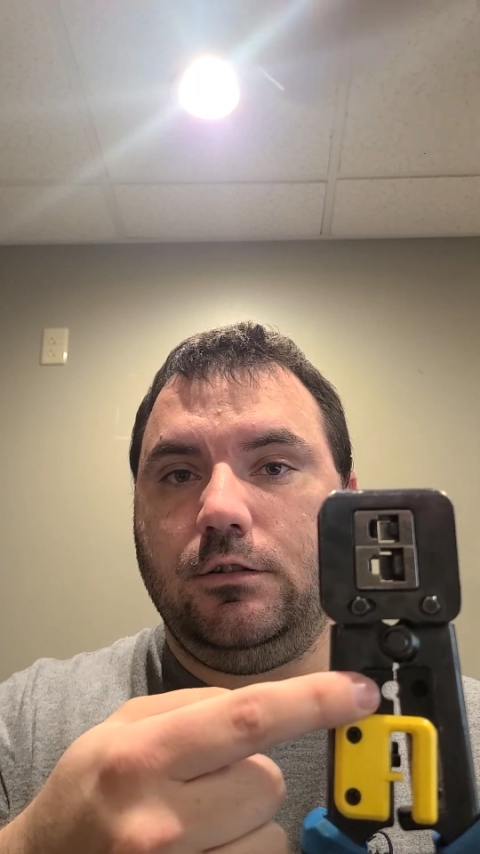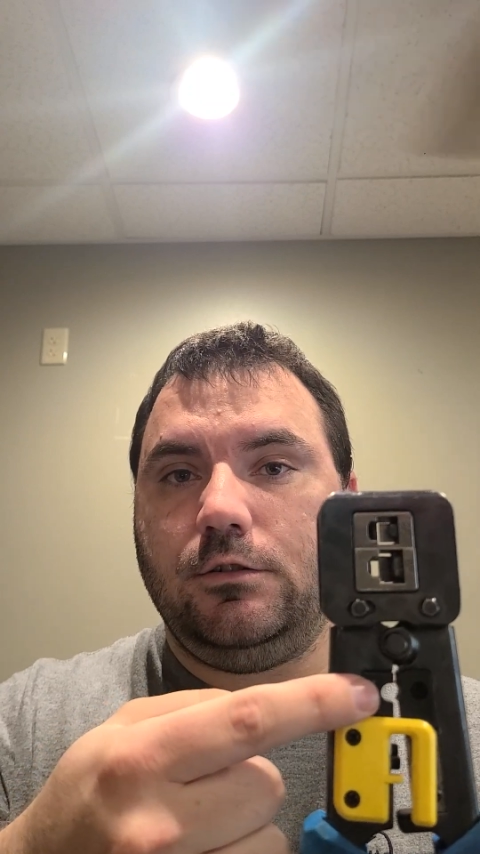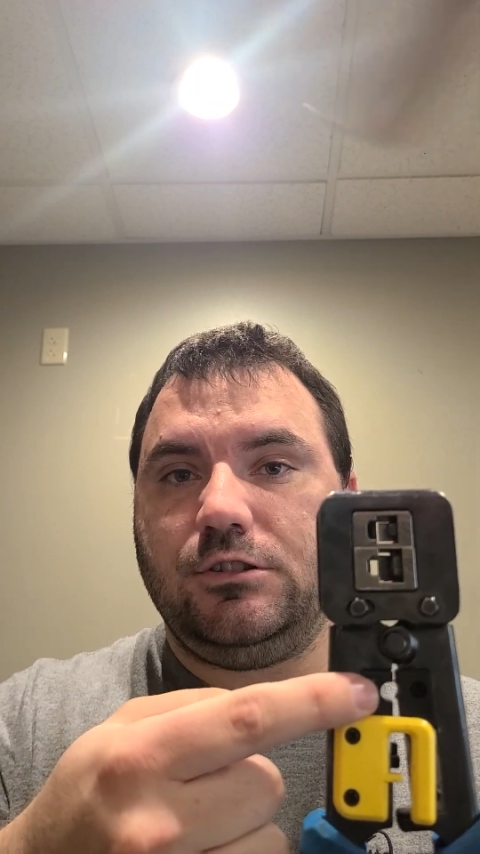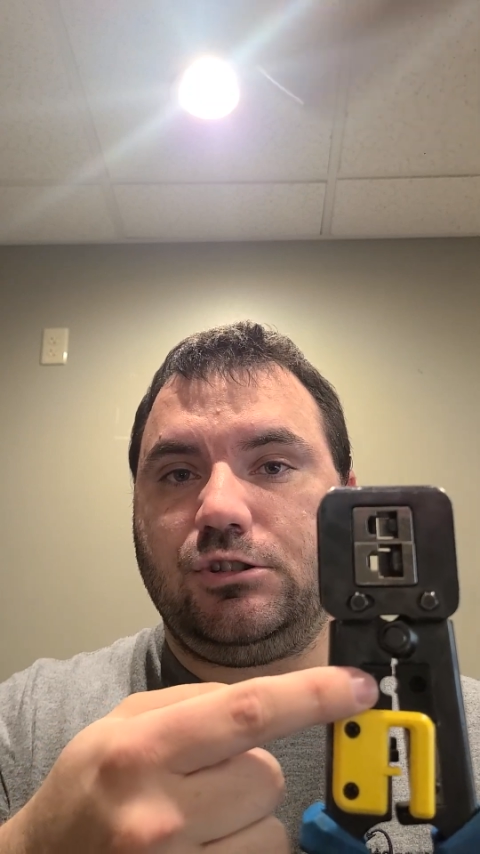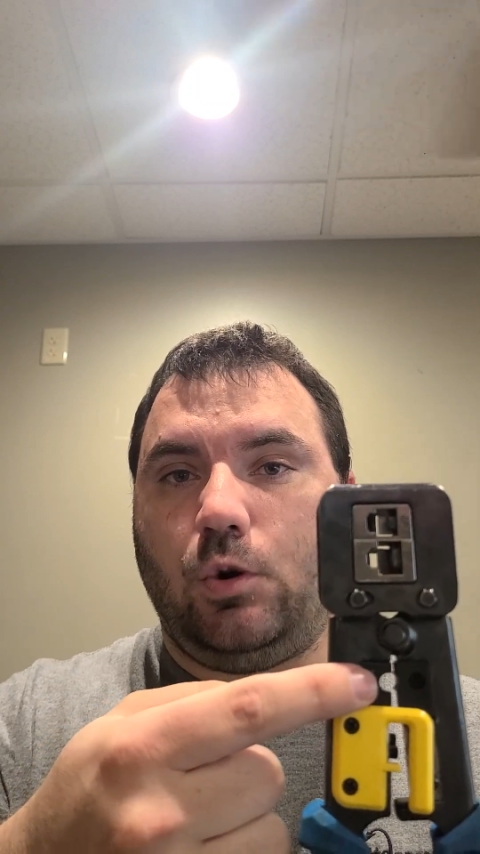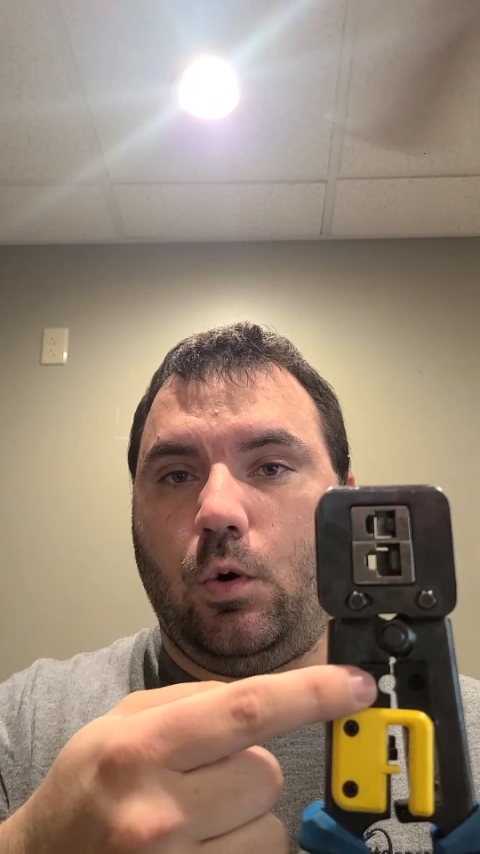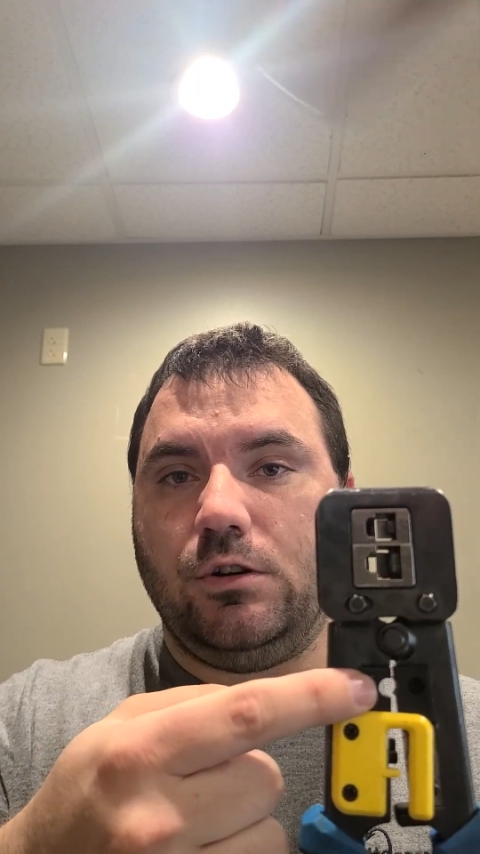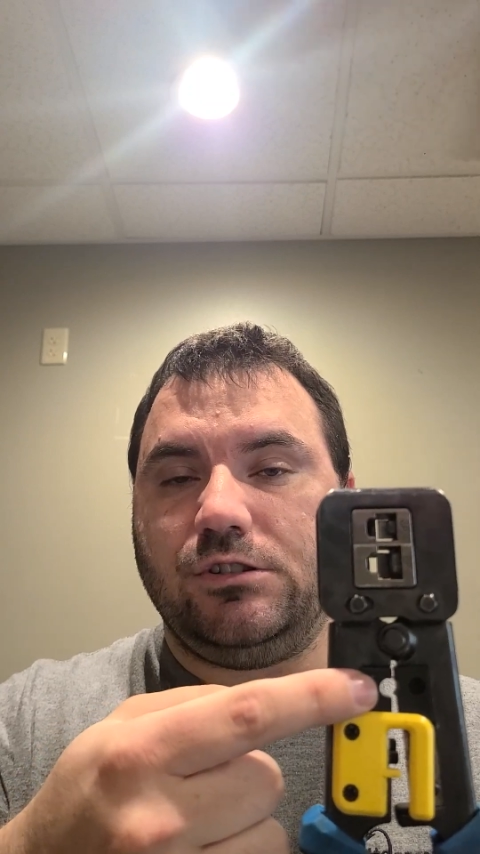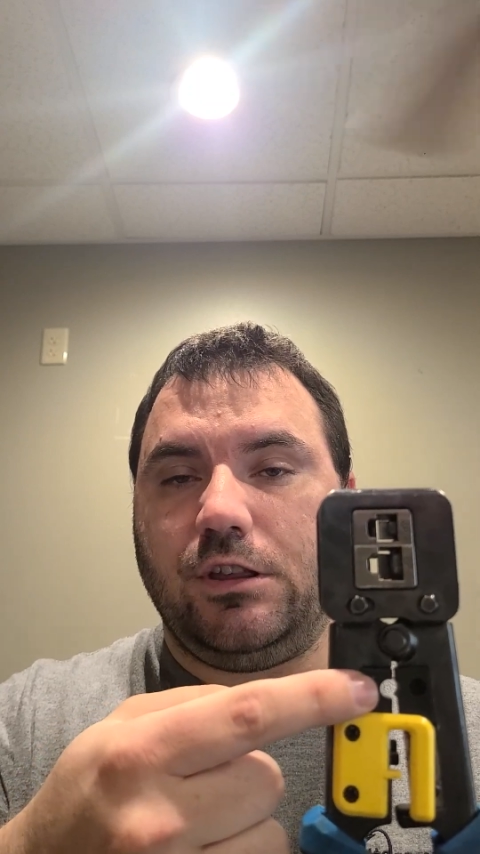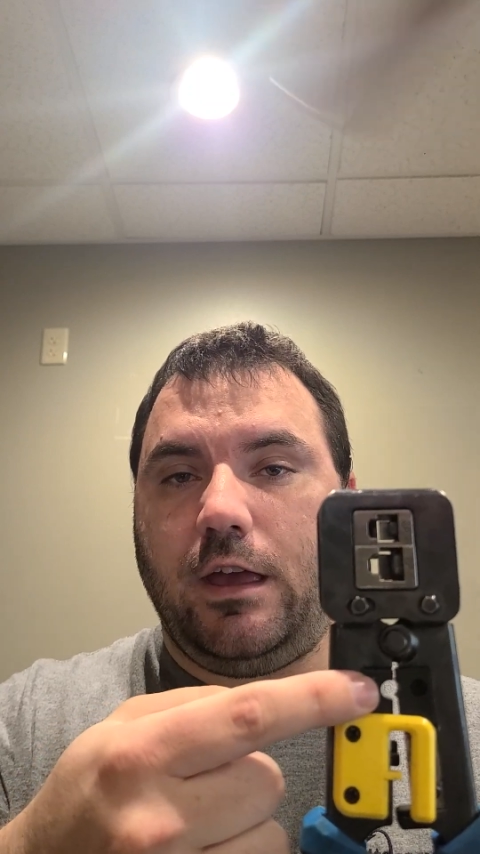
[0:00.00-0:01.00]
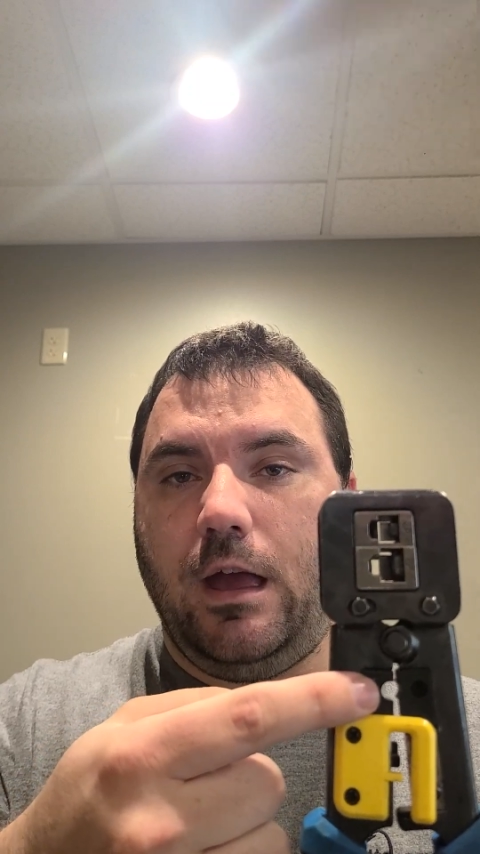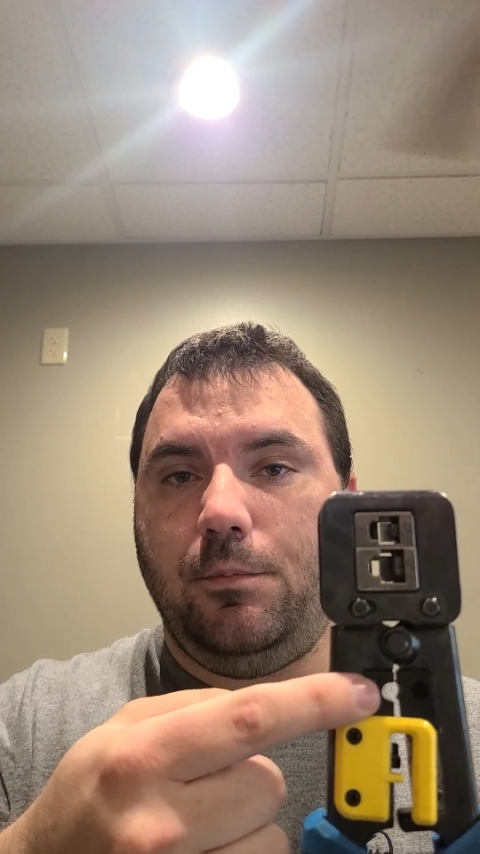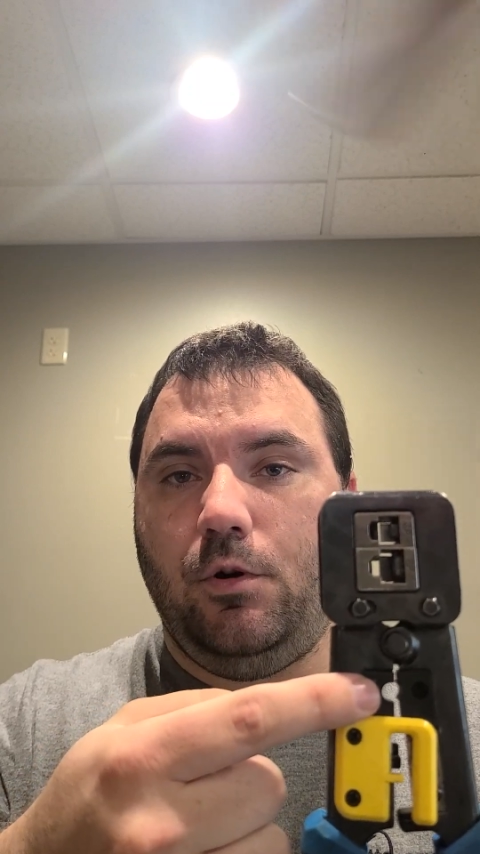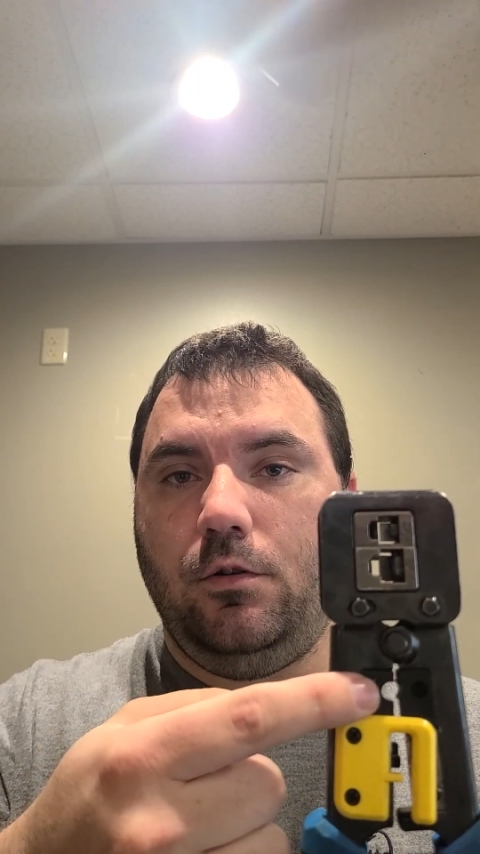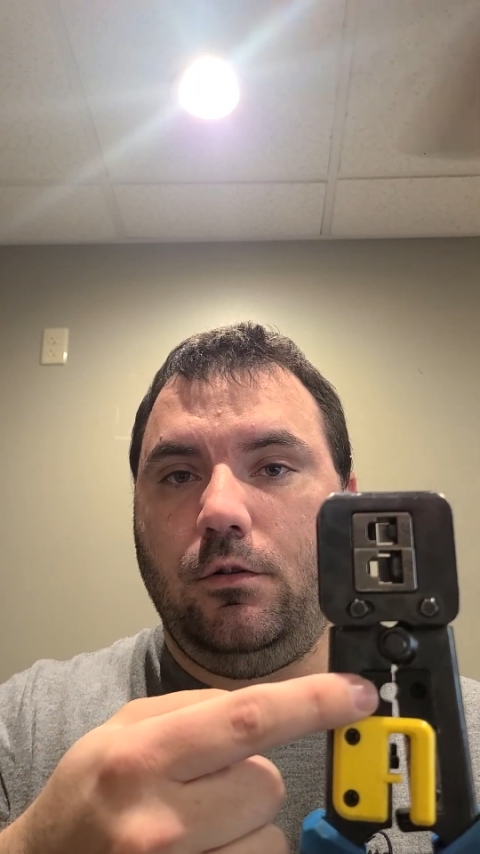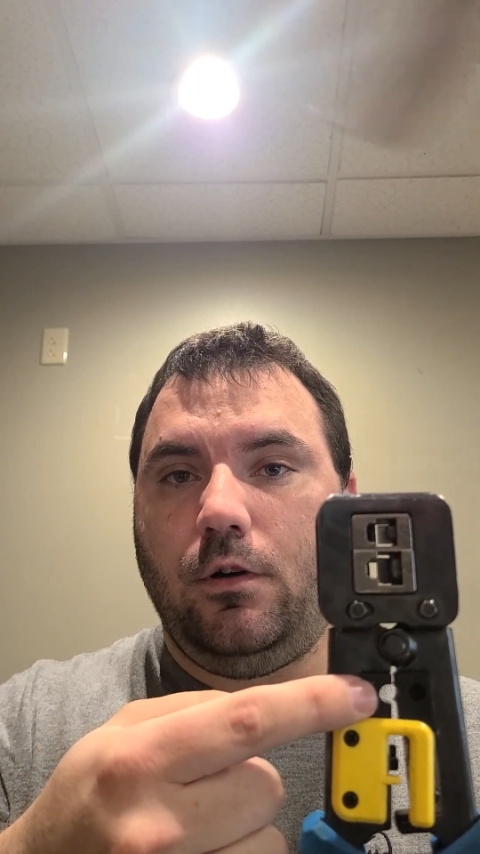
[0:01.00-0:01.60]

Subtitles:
scores the cable,